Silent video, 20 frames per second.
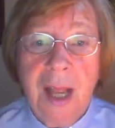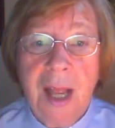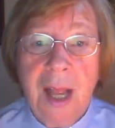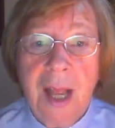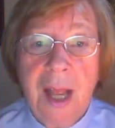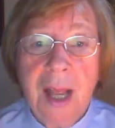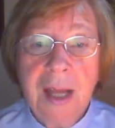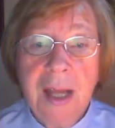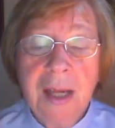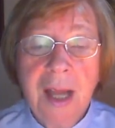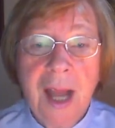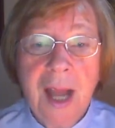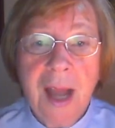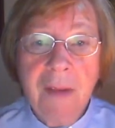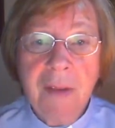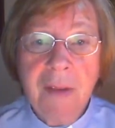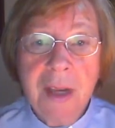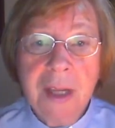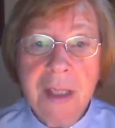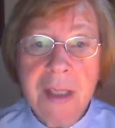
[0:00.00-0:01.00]
and
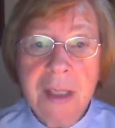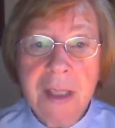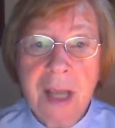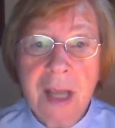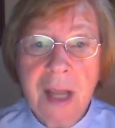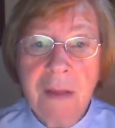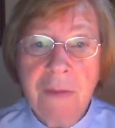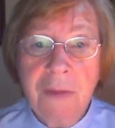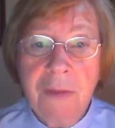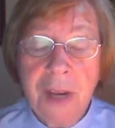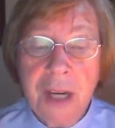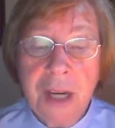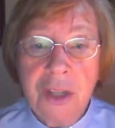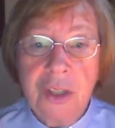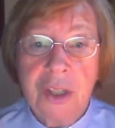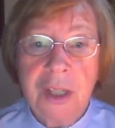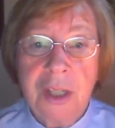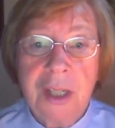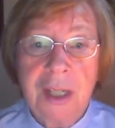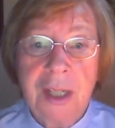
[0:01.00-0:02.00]
having
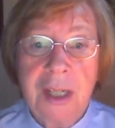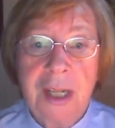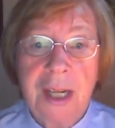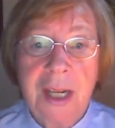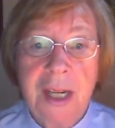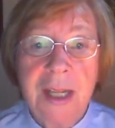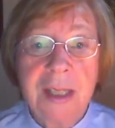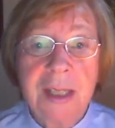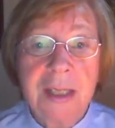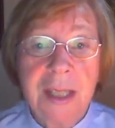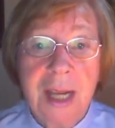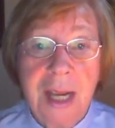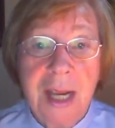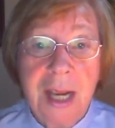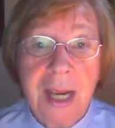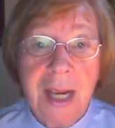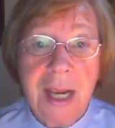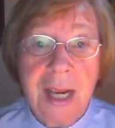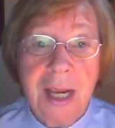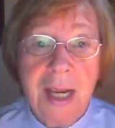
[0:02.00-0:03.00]
salvation is
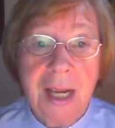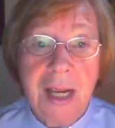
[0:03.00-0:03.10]
he,